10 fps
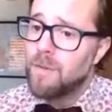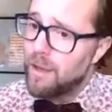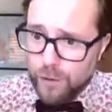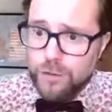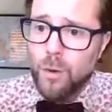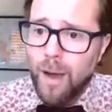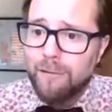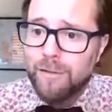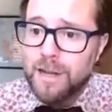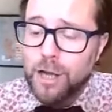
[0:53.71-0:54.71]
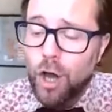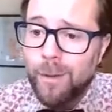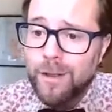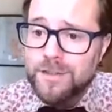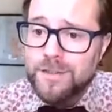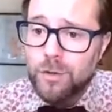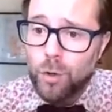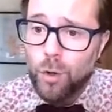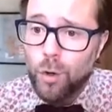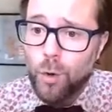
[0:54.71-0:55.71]
if you do have any comments
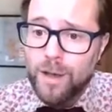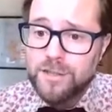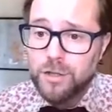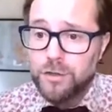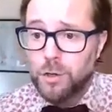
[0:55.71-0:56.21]
or questions,